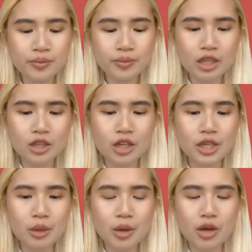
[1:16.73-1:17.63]
learning
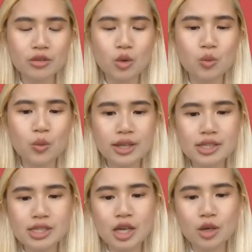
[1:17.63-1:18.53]
about the
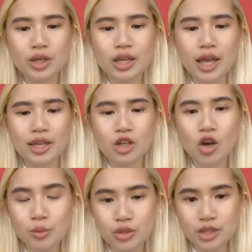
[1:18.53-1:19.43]
ways that we can
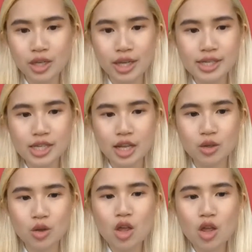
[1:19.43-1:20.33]
communicate and
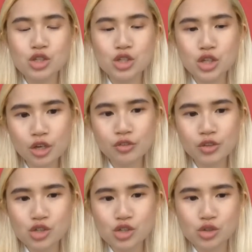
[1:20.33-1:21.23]
serve
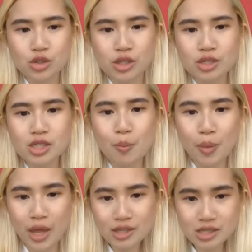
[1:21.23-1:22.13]
these students
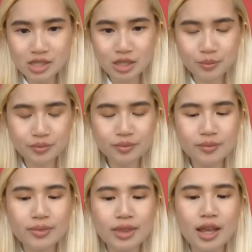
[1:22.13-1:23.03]
best.
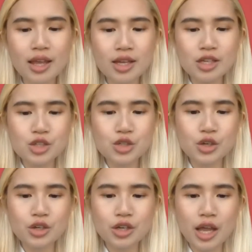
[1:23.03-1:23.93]
So
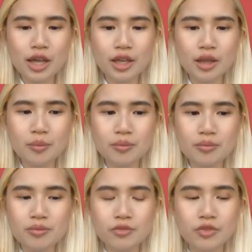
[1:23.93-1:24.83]
I
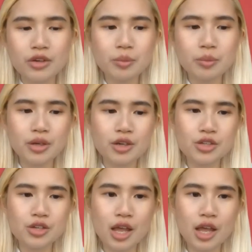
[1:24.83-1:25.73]
am very proud
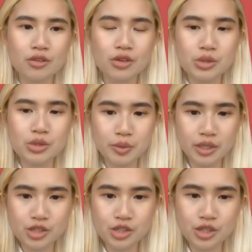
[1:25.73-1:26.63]
to have our
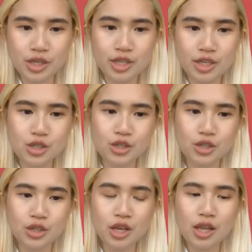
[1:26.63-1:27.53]
speakers today
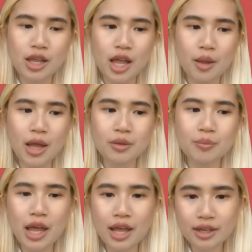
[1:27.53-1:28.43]
to um,
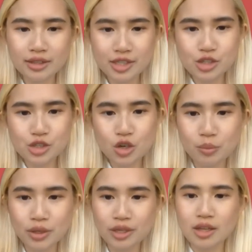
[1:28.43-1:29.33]
unpack this
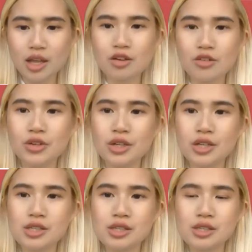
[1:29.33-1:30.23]
topic uh, for
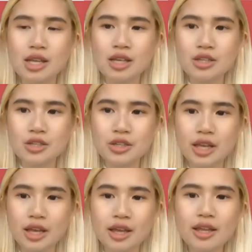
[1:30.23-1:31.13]
us
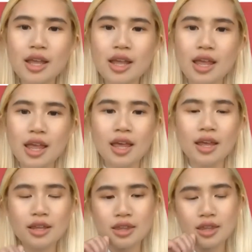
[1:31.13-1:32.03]
today. And